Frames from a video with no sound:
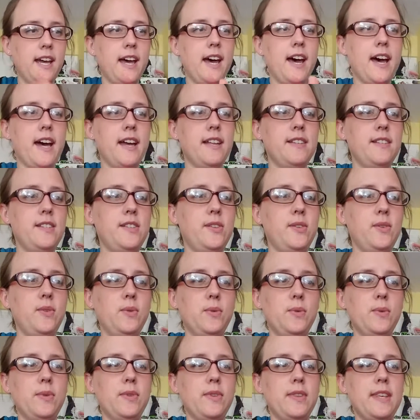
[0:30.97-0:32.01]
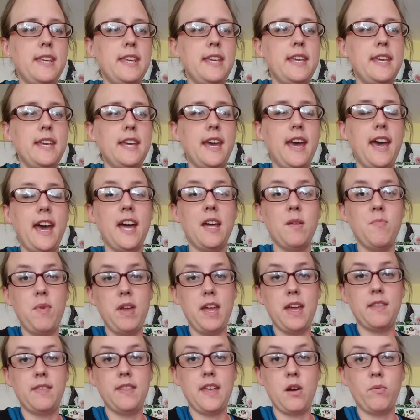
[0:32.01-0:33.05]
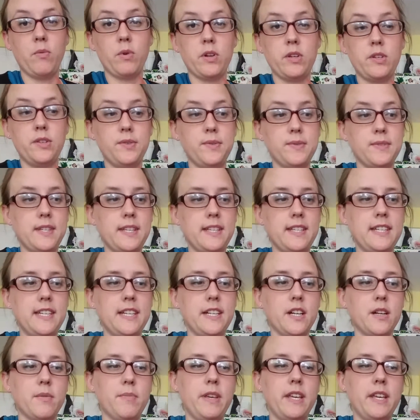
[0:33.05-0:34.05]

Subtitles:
headband that we're using here,